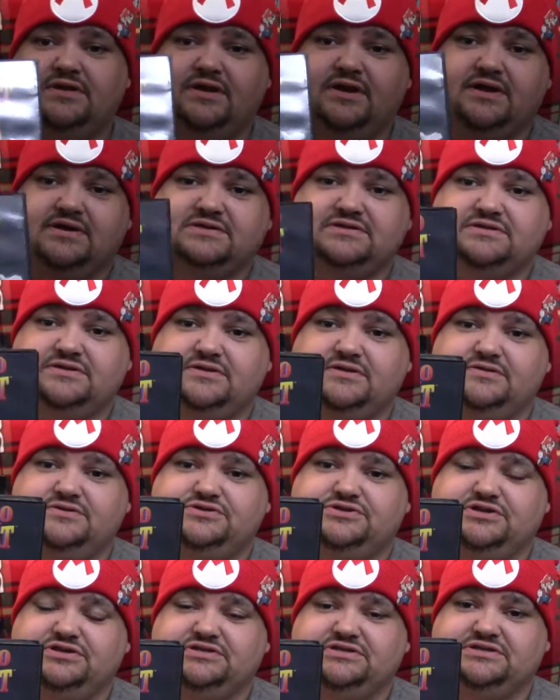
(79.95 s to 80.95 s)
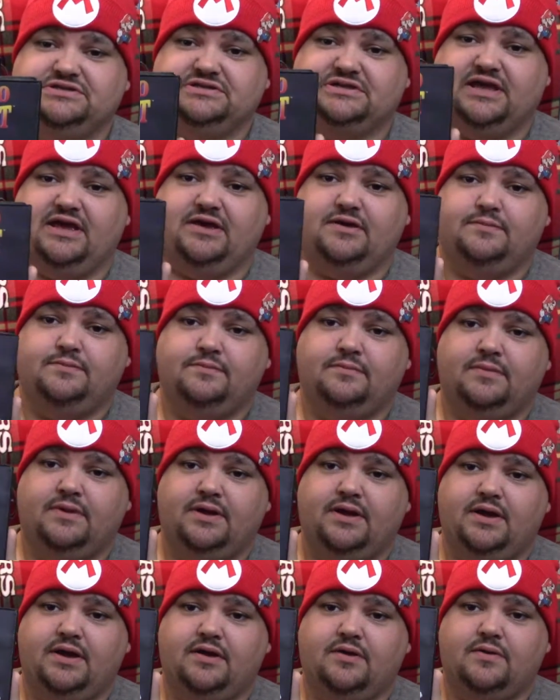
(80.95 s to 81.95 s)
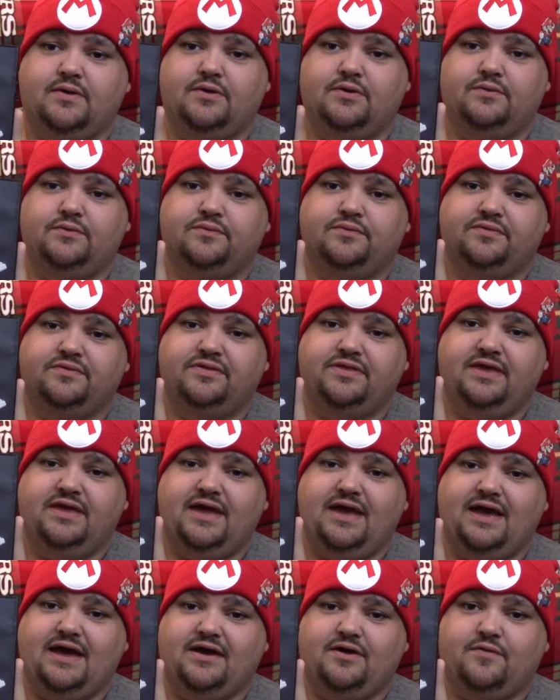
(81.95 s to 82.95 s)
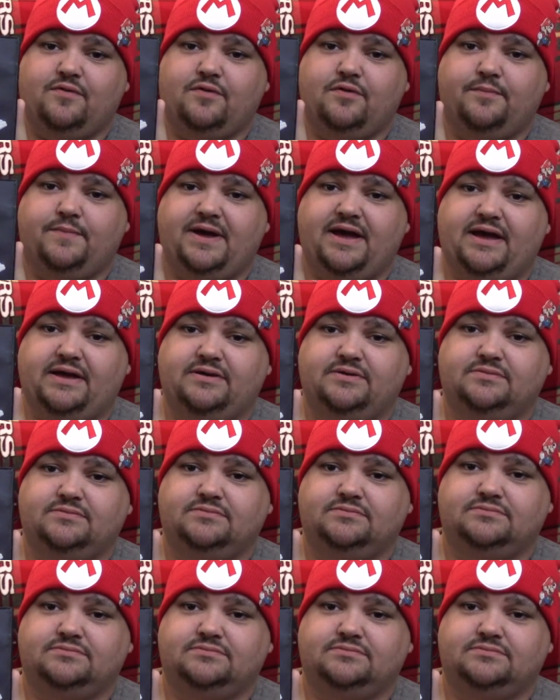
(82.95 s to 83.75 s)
next Genesis game, Arrow, the Acrobat.